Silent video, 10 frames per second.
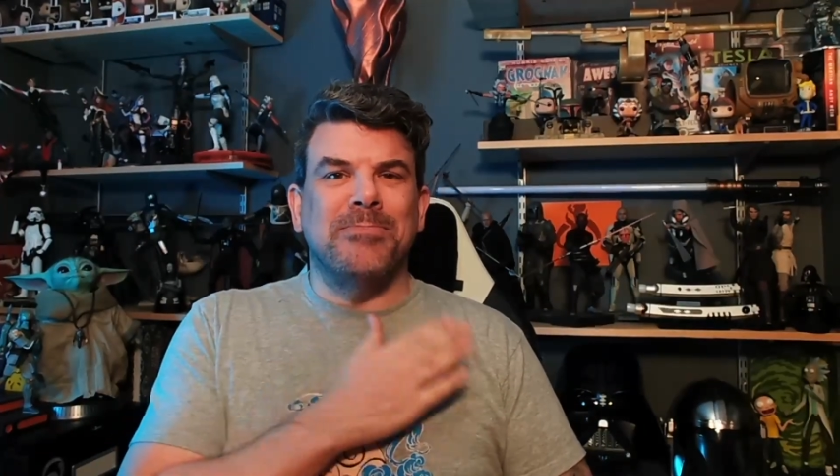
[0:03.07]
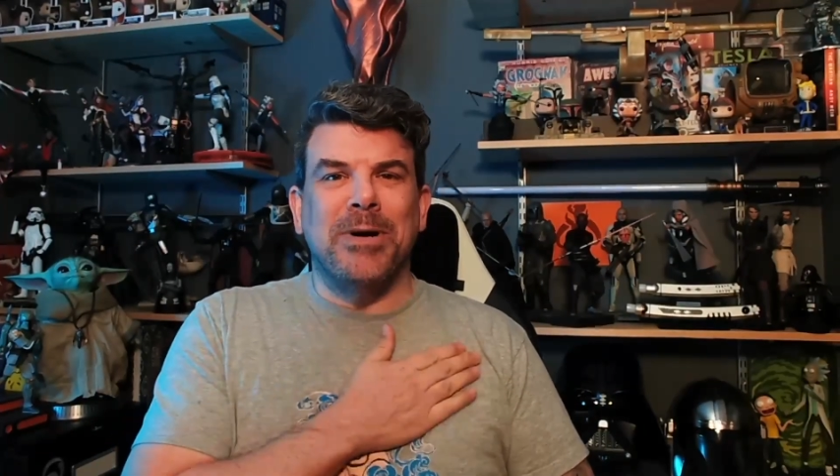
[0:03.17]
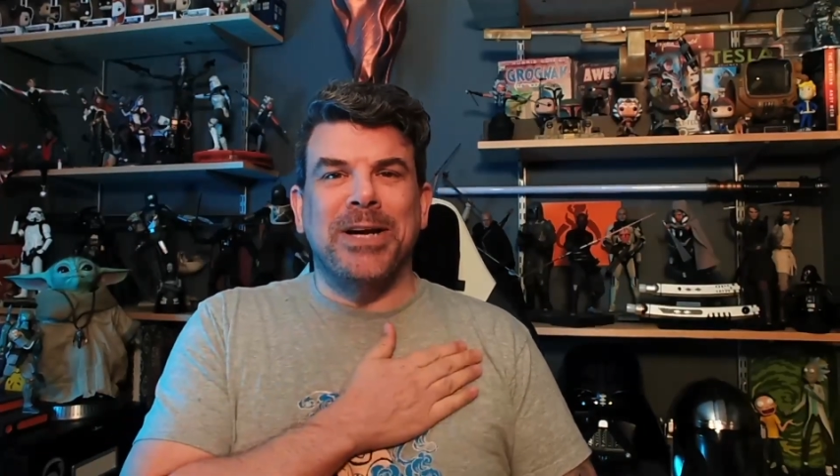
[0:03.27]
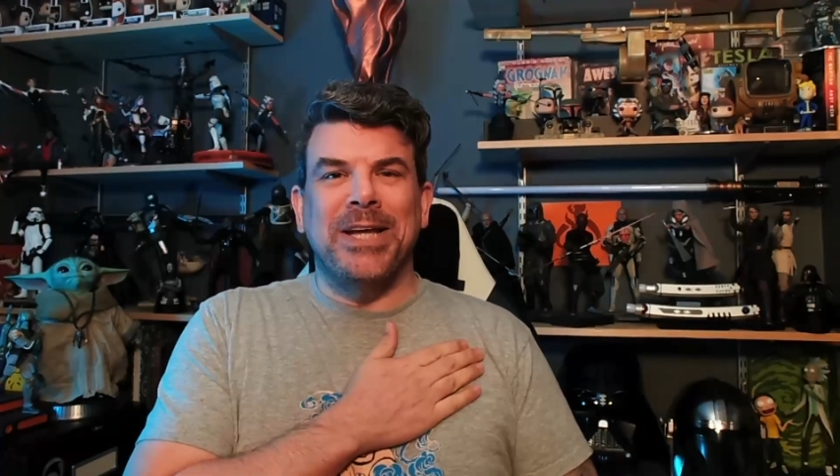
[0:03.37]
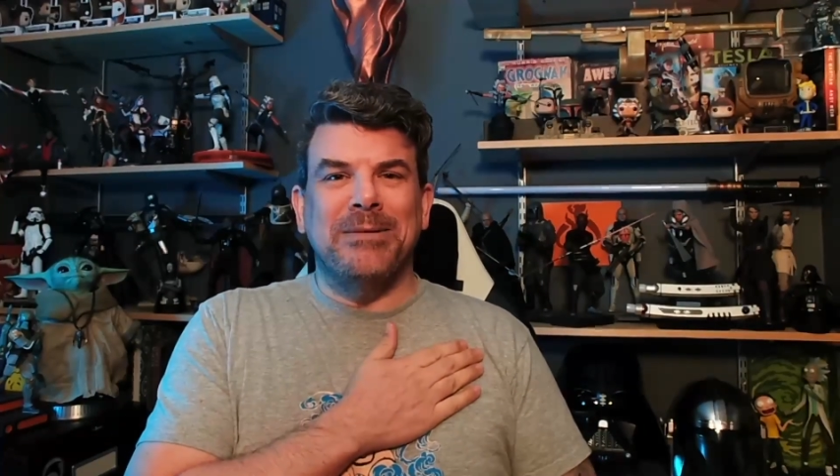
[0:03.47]

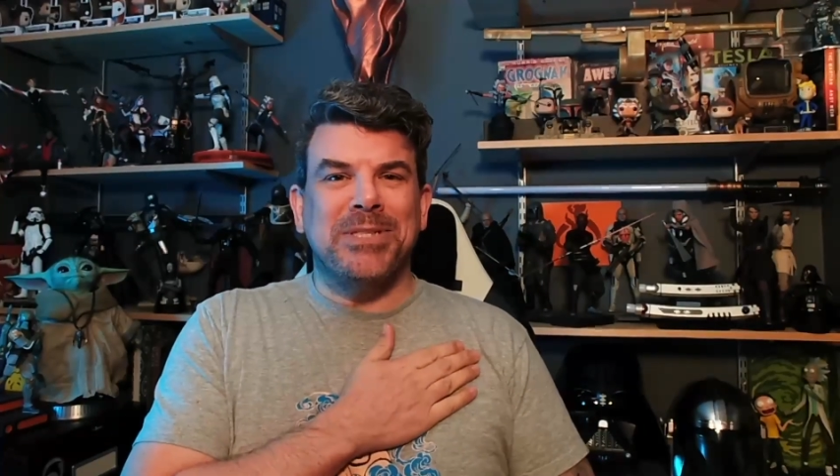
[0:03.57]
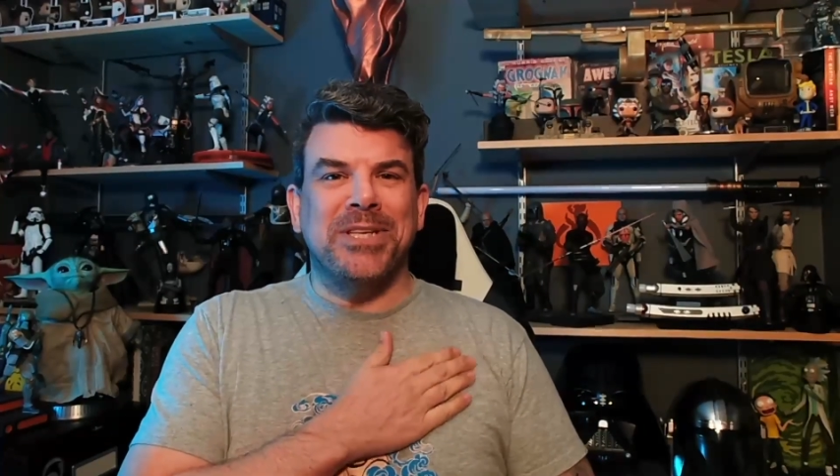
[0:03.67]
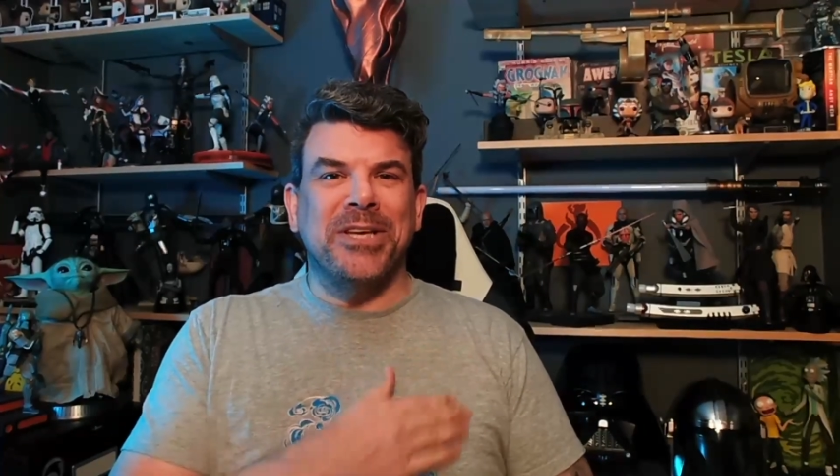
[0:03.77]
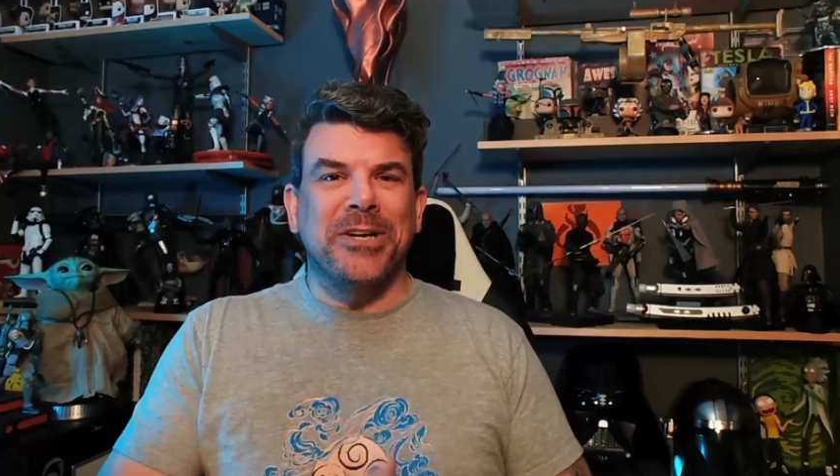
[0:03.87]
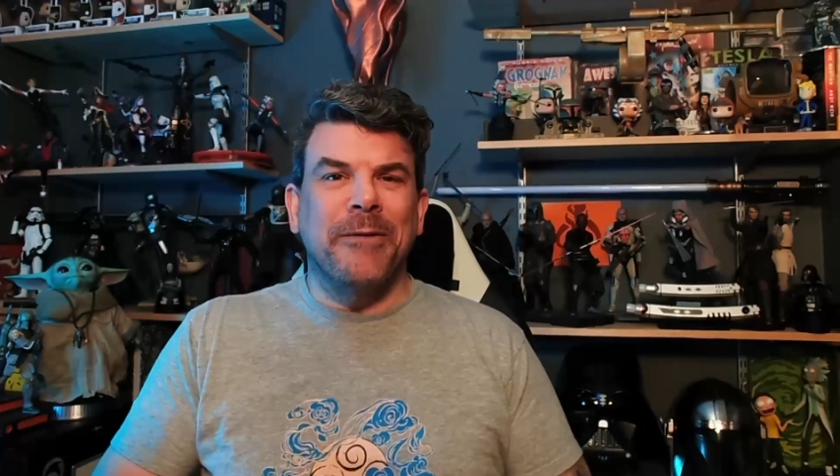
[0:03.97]
My name's
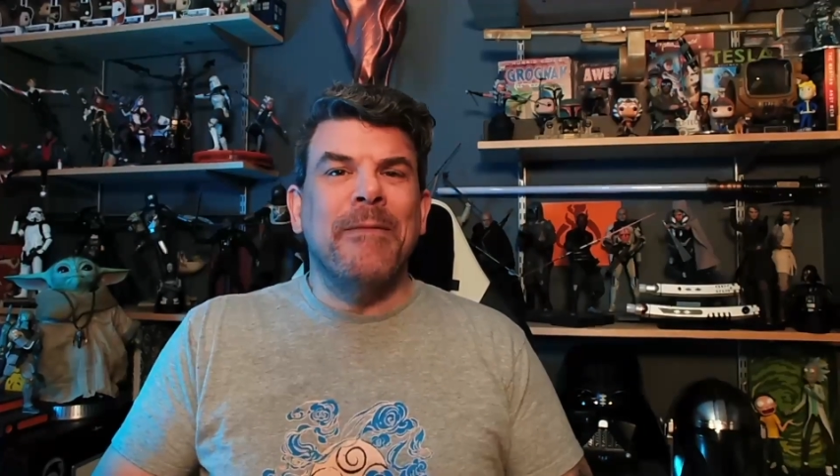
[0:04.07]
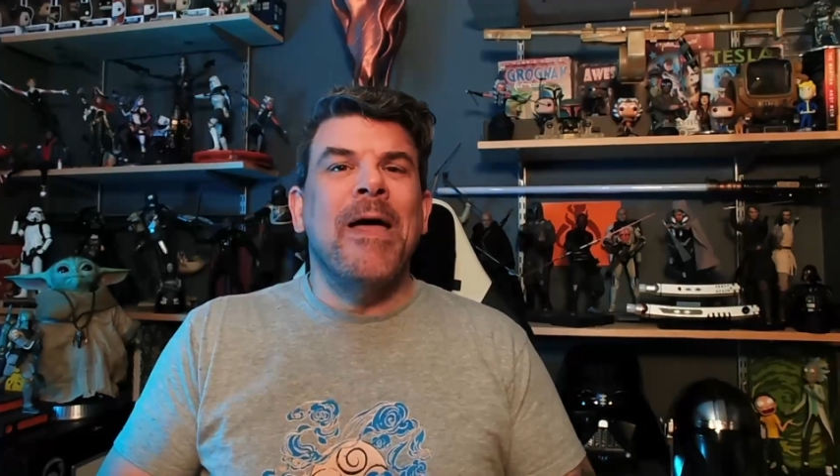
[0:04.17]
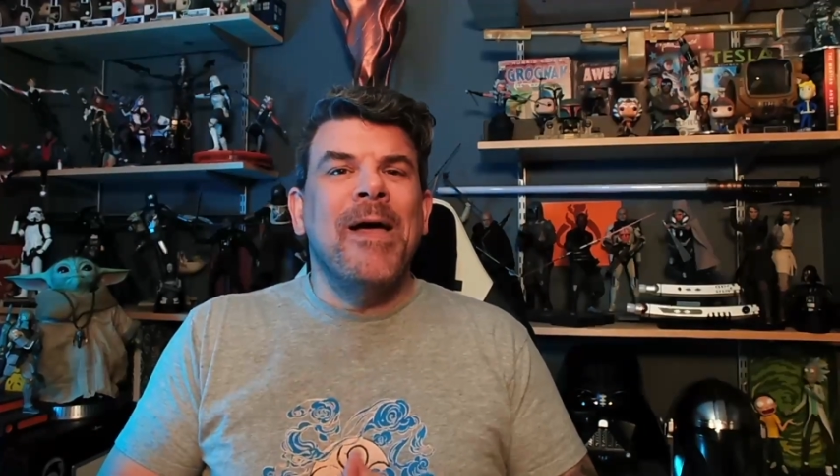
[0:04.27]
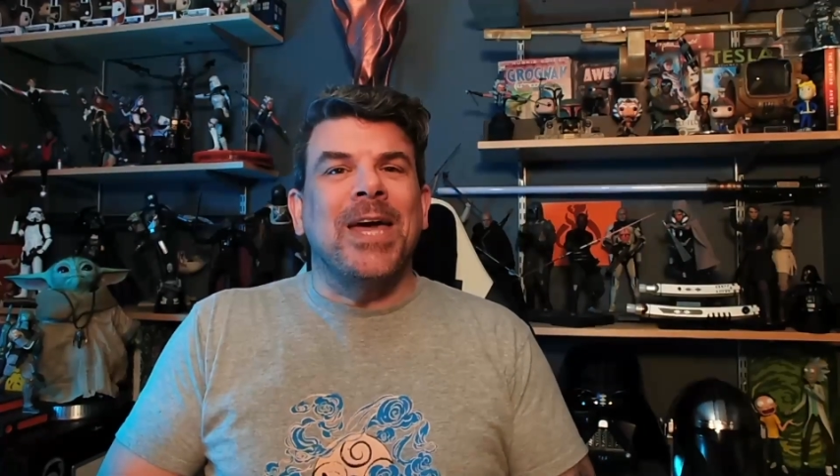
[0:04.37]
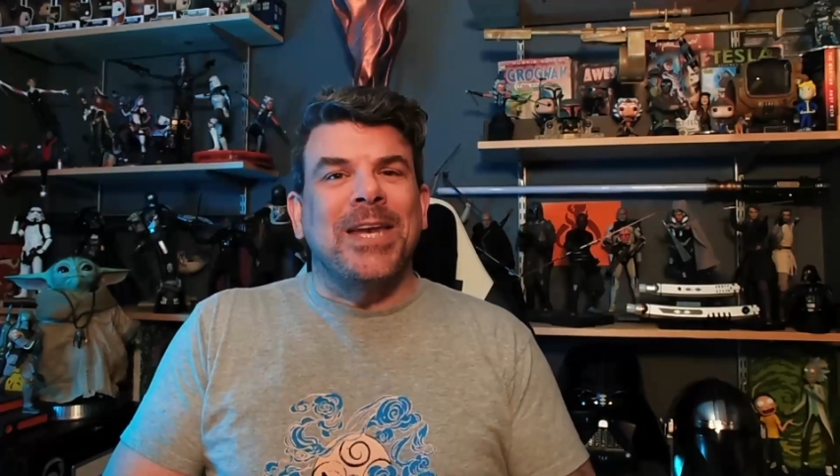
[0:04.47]
Neil,
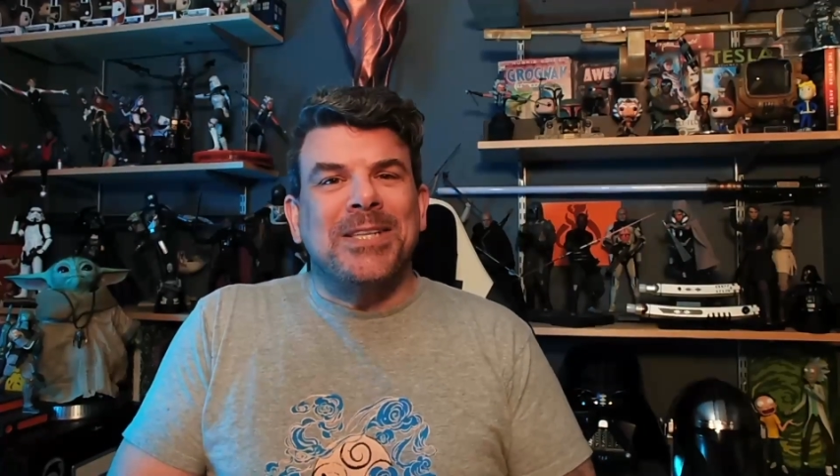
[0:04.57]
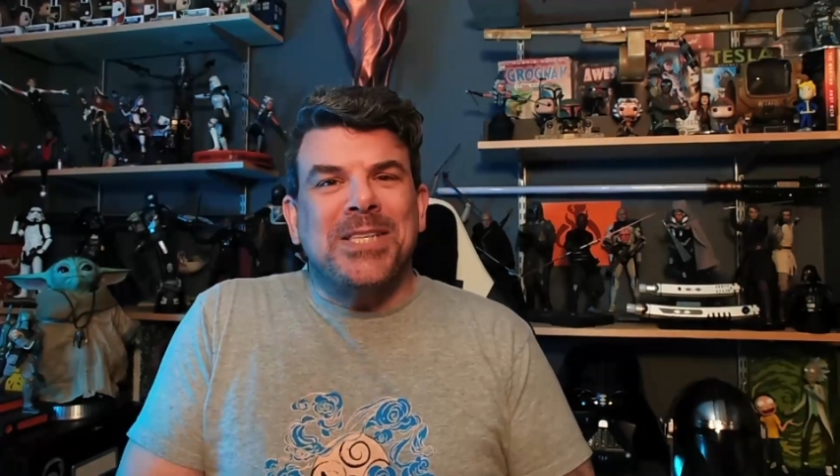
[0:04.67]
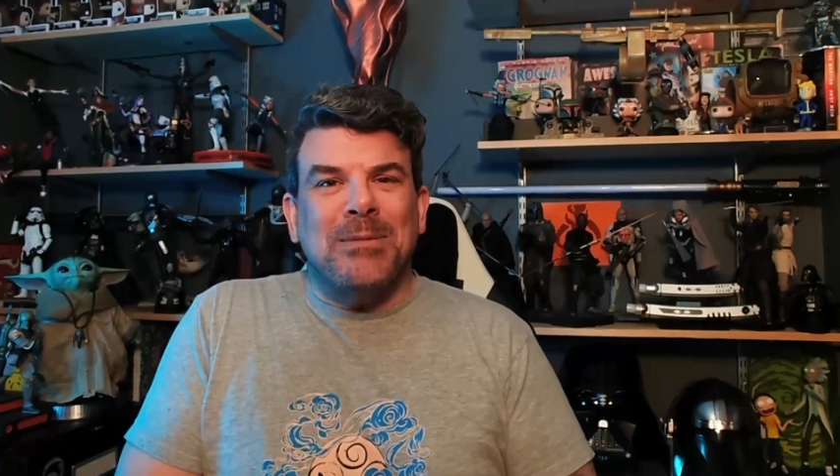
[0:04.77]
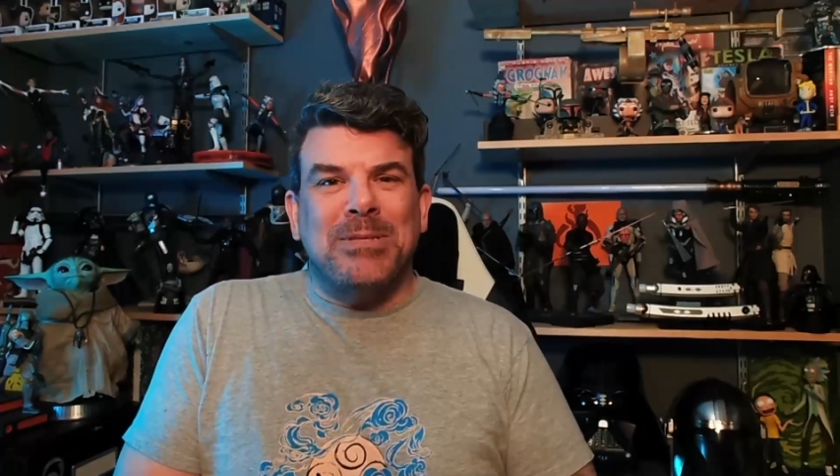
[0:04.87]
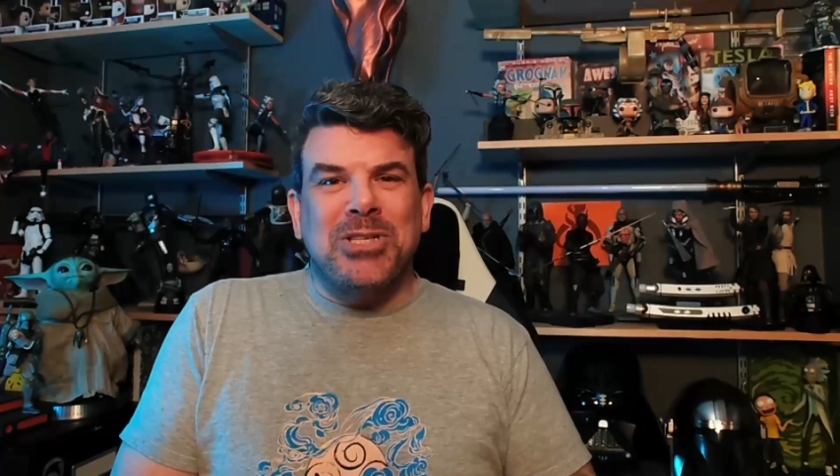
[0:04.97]
and it's time to